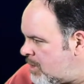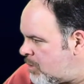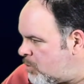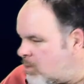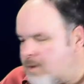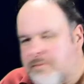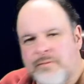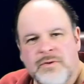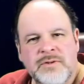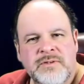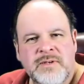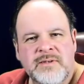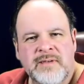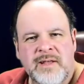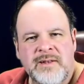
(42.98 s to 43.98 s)
One of the first
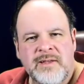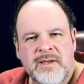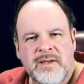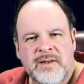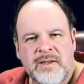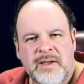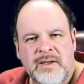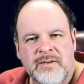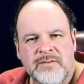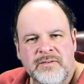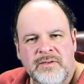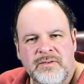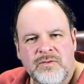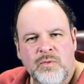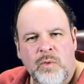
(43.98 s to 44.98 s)
things I did is
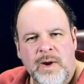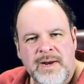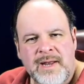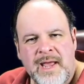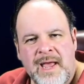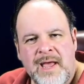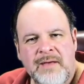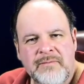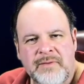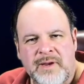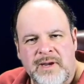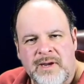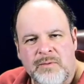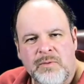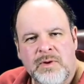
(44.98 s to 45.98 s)
it's quite
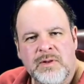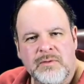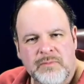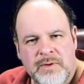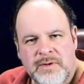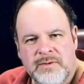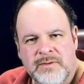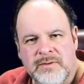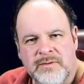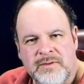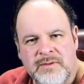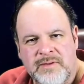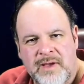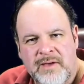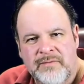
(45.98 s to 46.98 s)
heavy, and one of the reasons
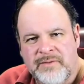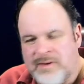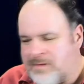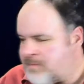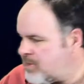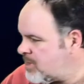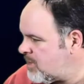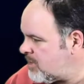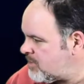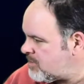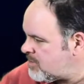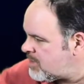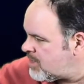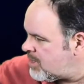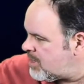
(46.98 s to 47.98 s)
it's heavy is
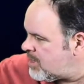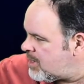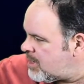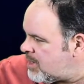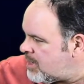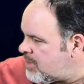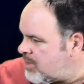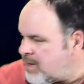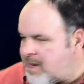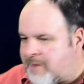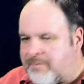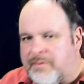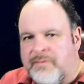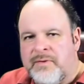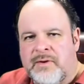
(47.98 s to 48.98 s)
because they
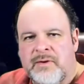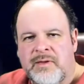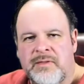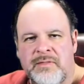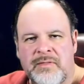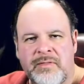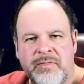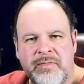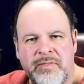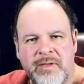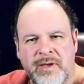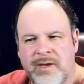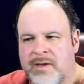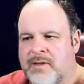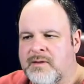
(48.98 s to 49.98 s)
have a very
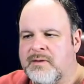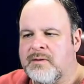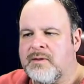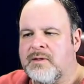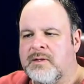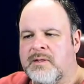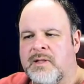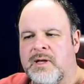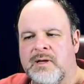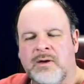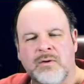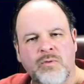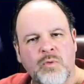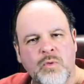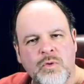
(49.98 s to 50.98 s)
thick, like
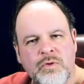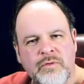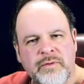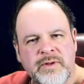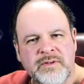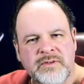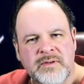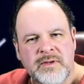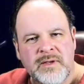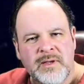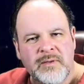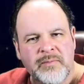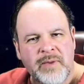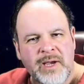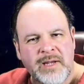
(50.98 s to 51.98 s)
a 1/4 inch
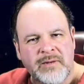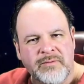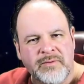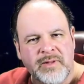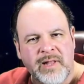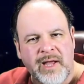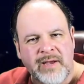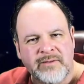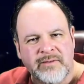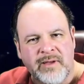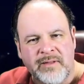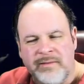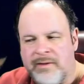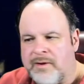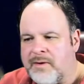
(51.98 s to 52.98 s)
pane of glass
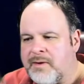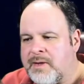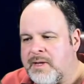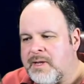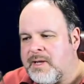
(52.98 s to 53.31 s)
on there.